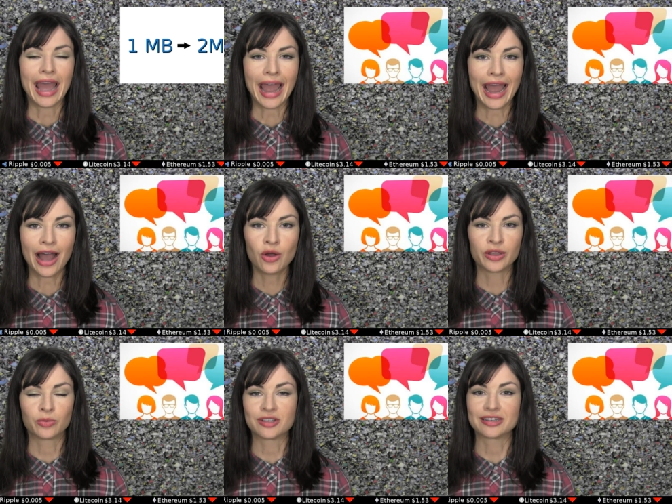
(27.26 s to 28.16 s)
how
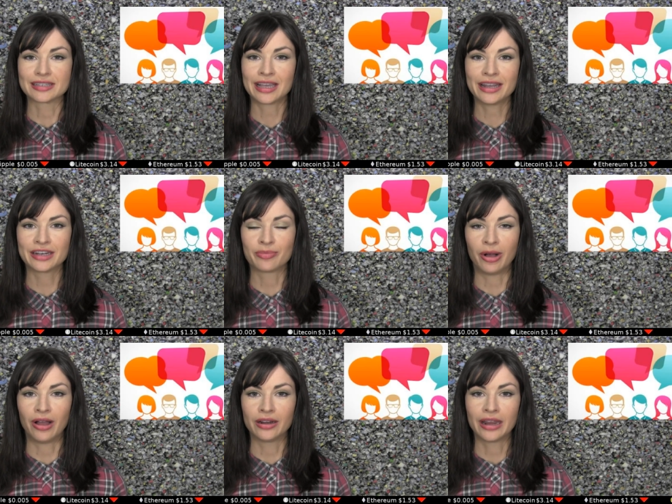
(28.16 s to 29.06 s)
it was decided
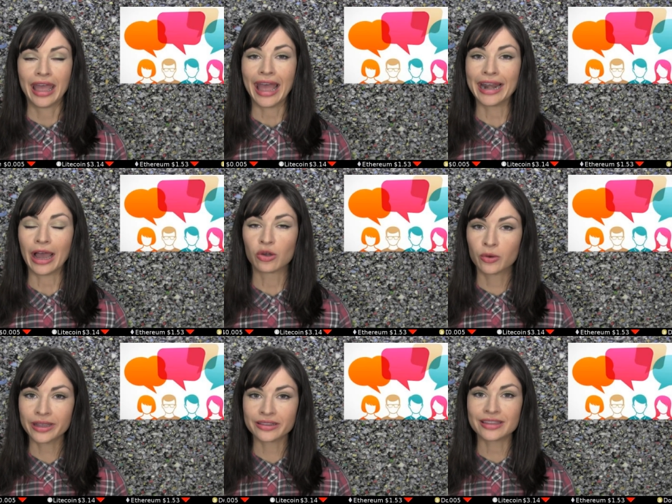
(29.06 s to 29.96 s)
upon and how
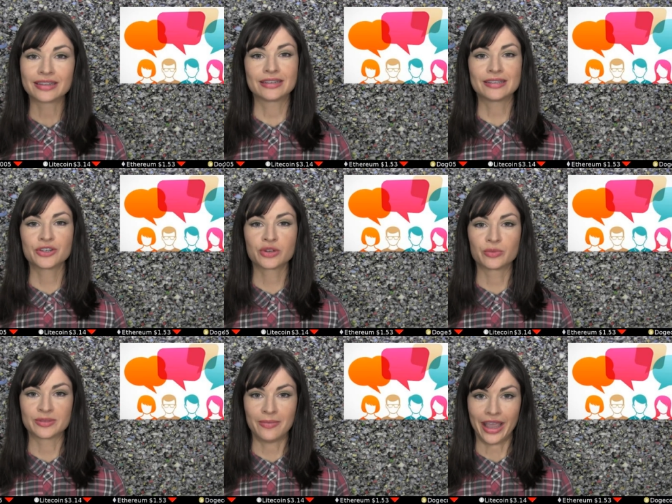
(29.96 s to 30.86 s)
quickly the
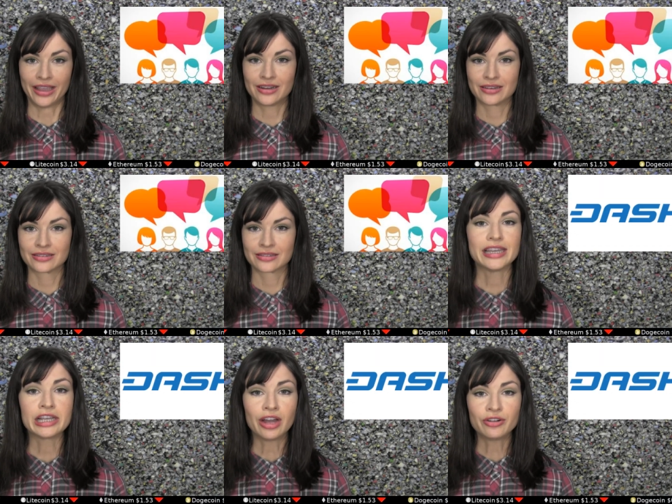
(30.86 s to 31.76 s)
decision was made.
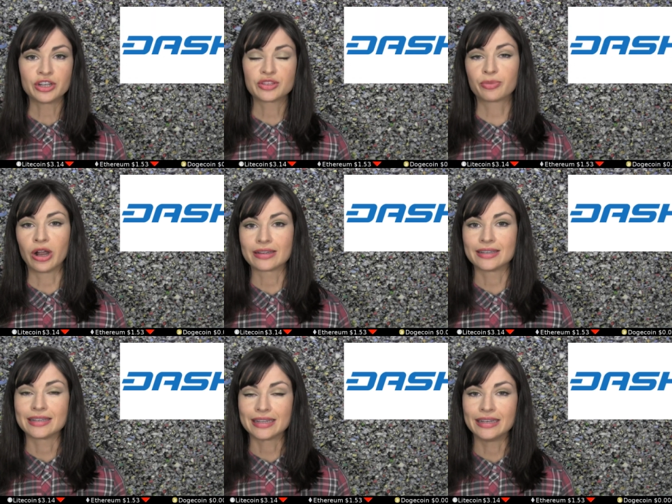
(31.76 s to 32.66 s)
The governance
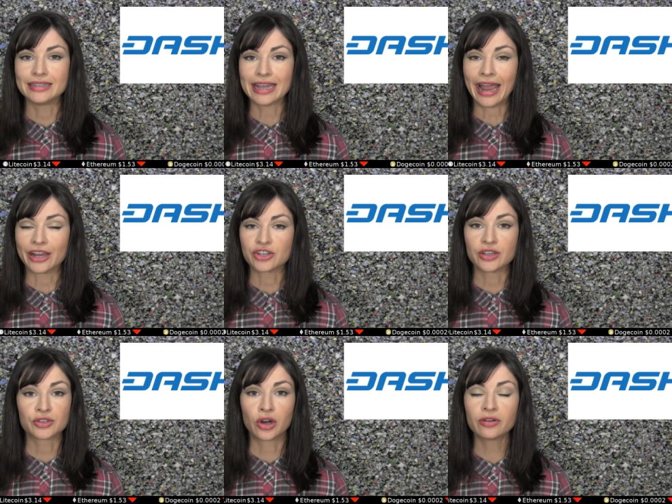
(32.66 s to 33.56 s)
process in Dash
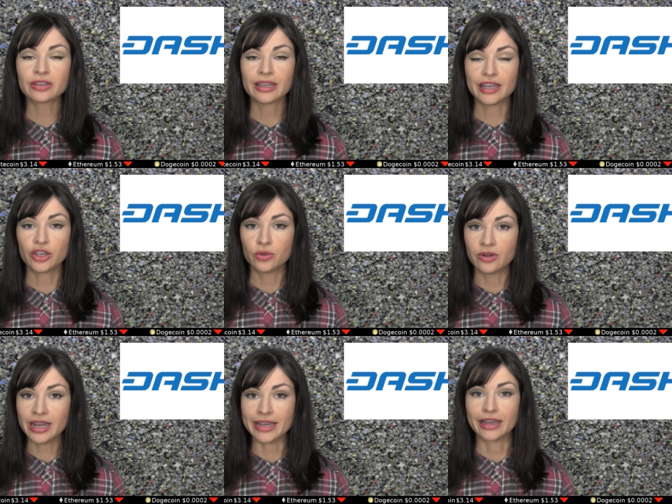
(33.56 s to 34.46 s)
is currently
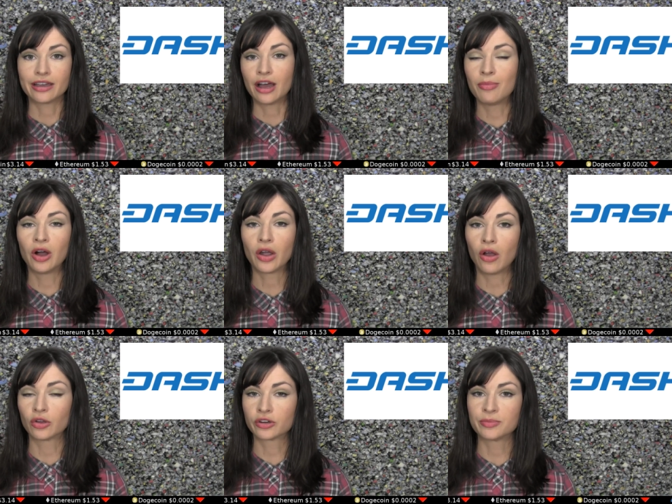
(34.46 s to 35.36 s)
unique among
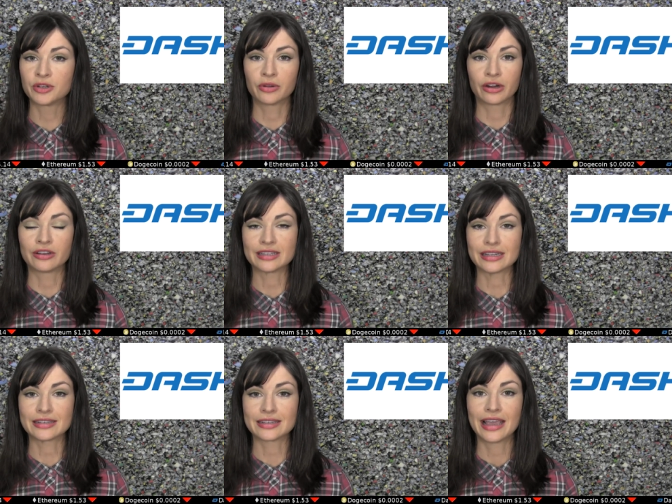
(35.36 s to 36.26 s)
all
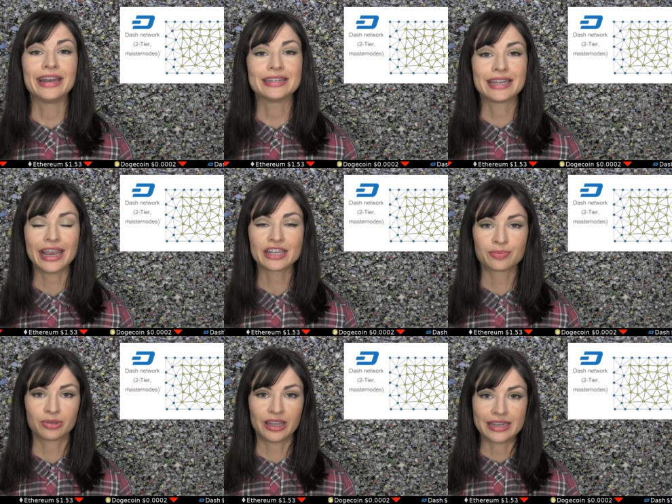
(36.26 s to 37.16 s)
cryptocurrencies, and it takes
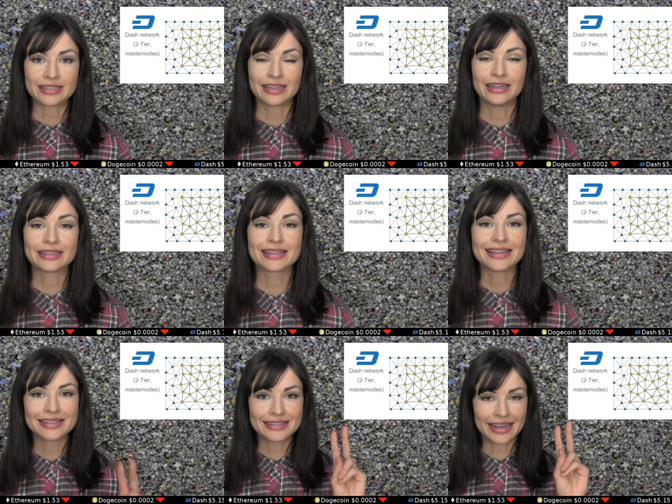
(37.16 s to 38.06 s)
place in its
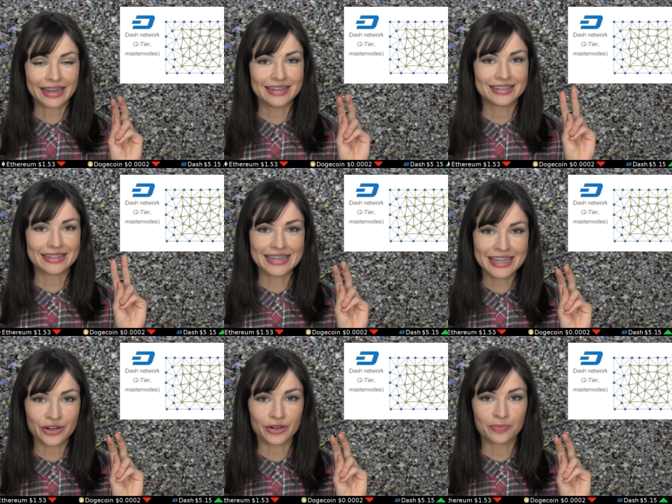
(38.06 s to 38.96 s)
second
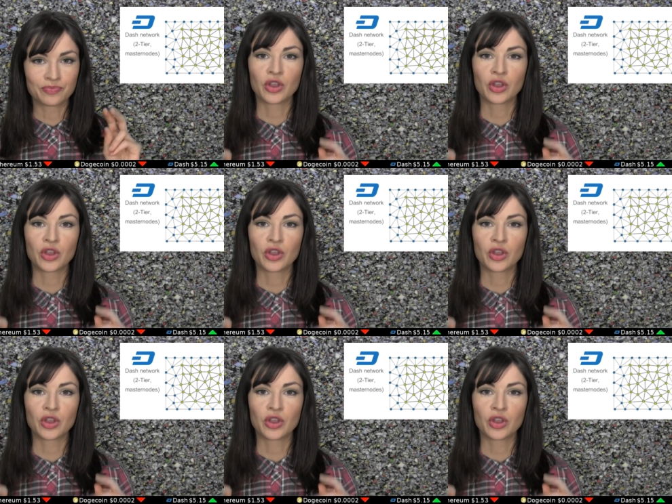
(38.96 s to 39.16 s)
tier,